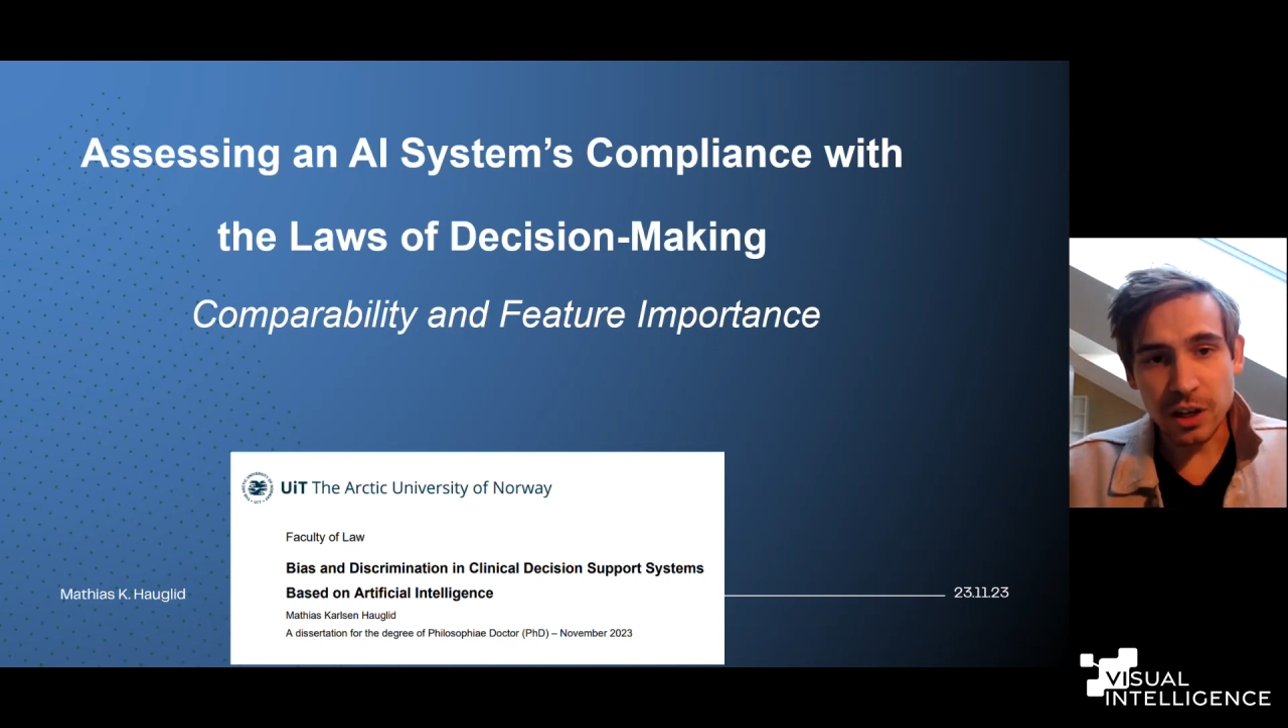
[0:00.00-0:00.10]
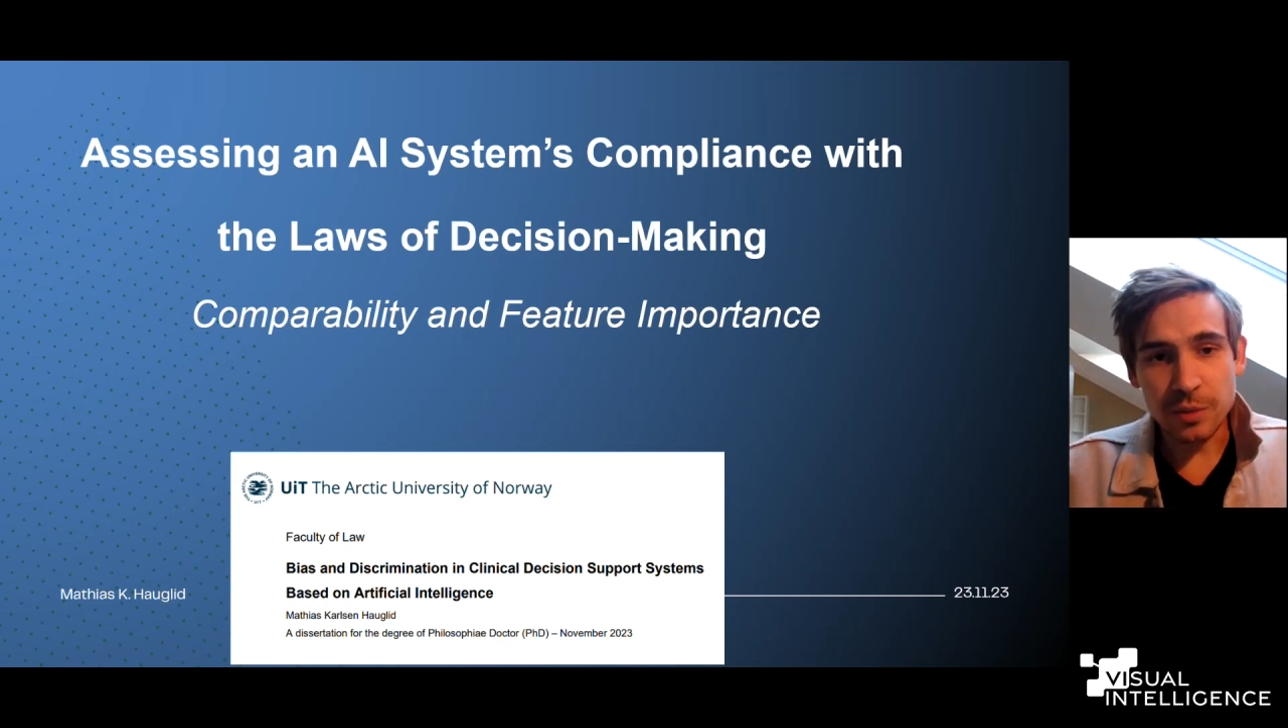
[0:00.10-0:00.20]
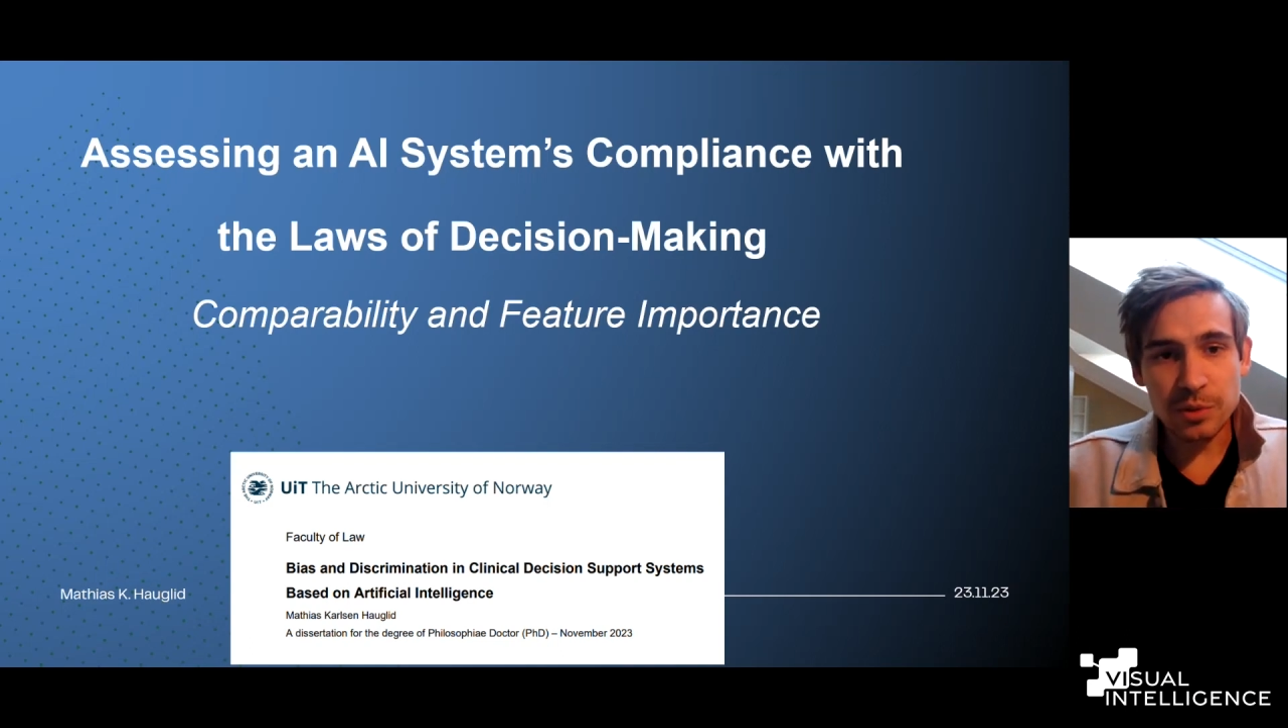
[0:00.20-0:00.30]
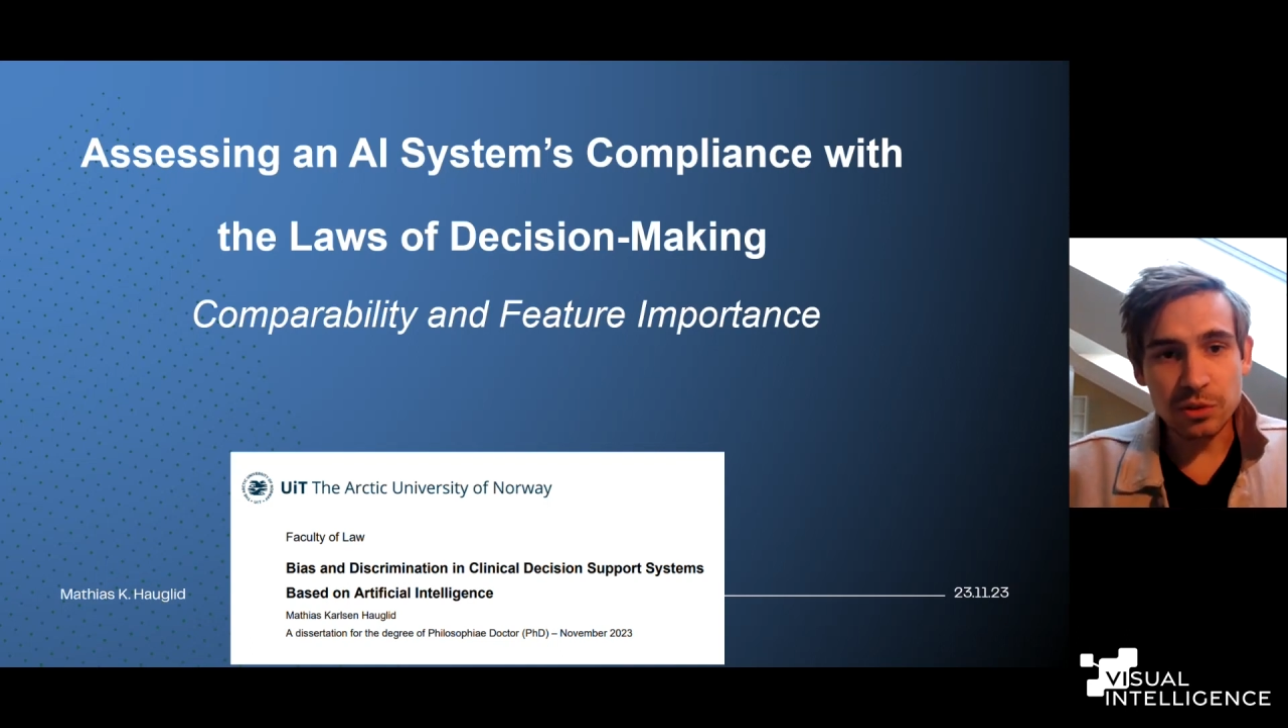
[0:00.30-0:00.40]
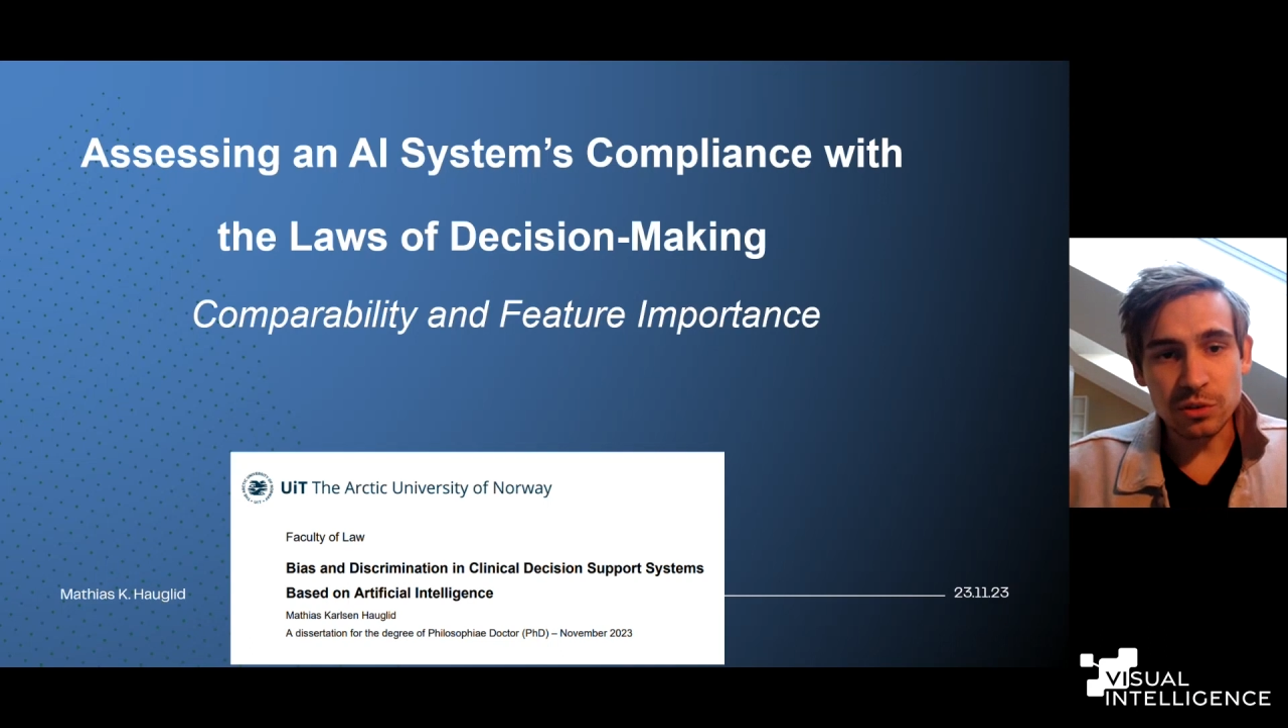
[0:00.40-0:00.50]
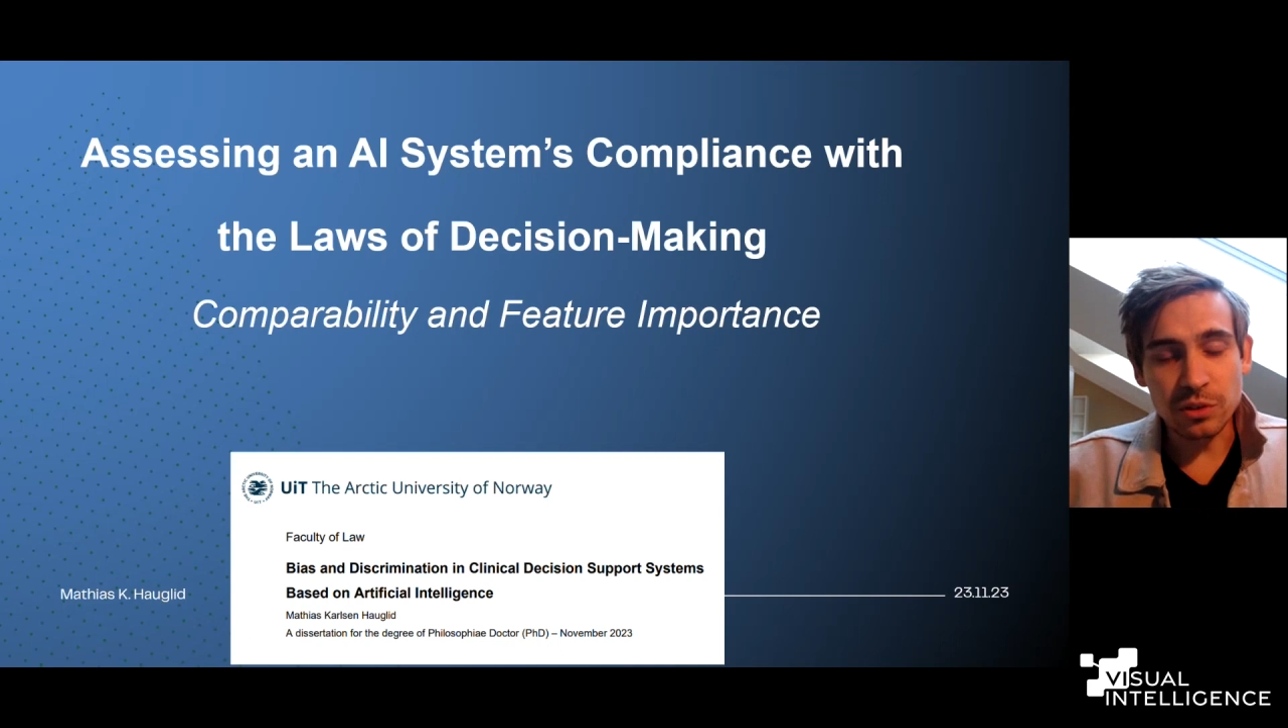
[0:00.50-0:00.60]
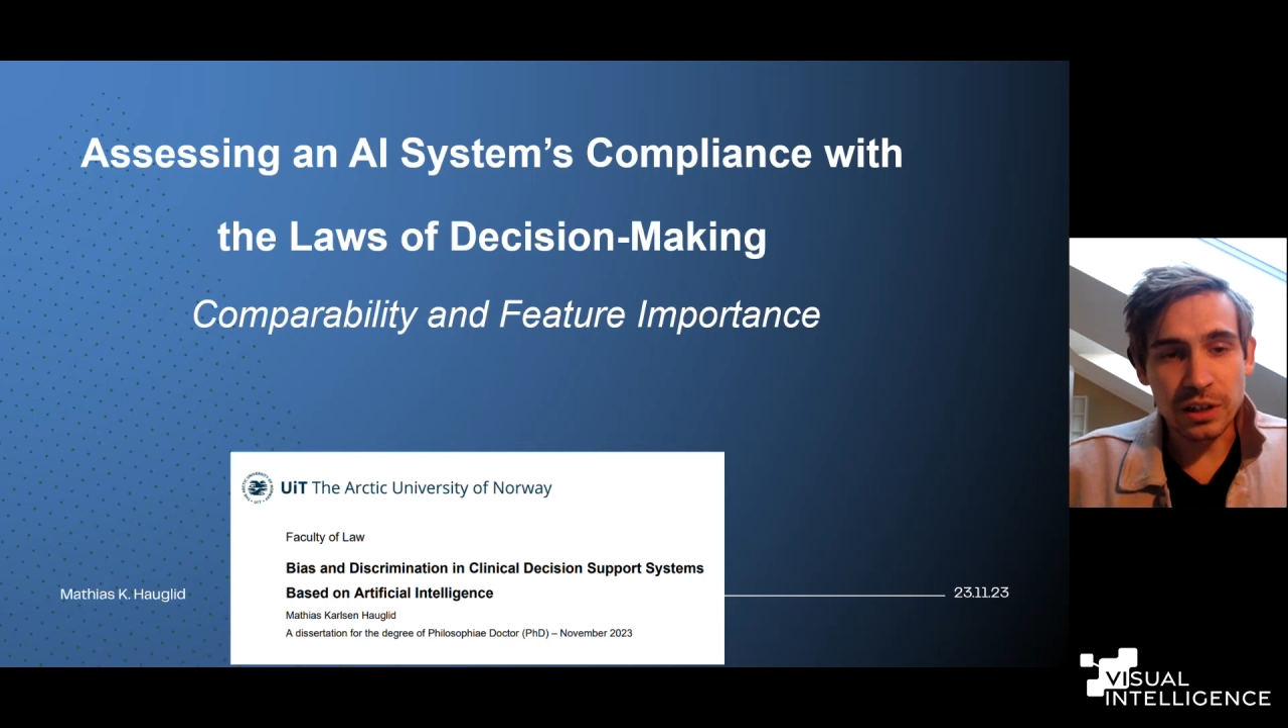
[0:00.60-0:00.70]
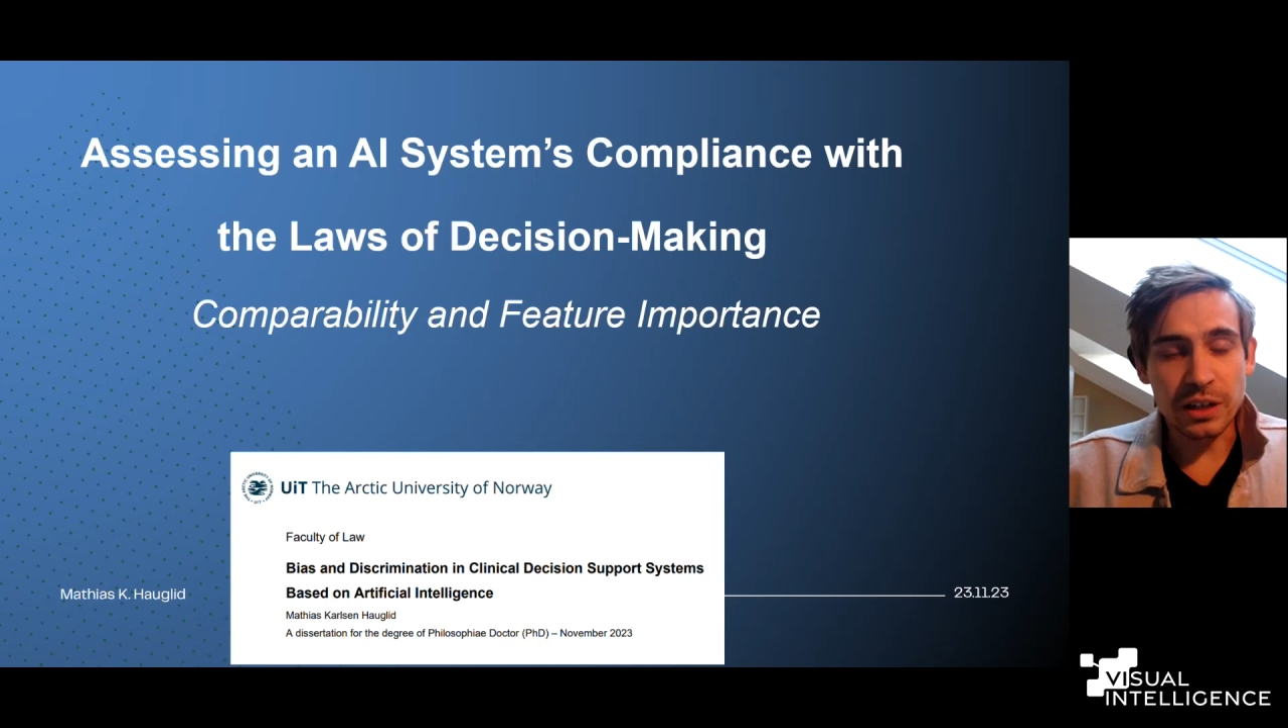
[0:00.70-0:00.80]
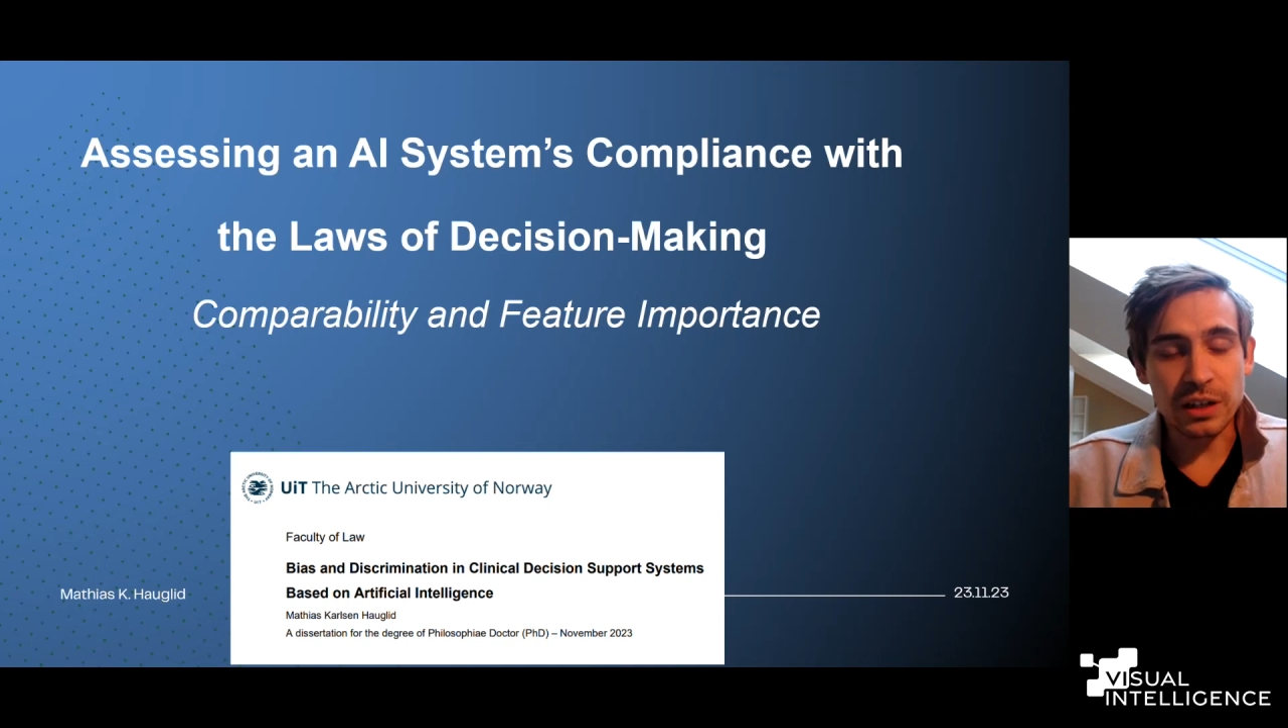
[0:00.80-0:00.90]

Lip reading: up to